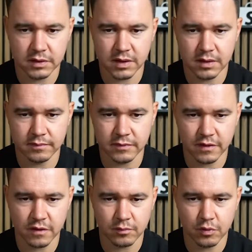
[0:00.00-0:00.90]
Yeah, this
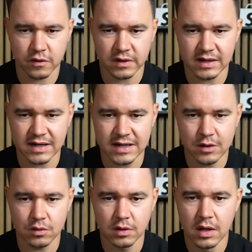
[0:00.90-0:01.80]
is mostly
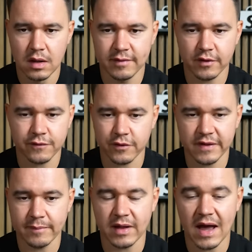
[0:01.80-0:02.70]
legal. Because, for
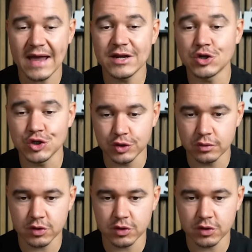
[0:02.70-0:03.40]
example, I know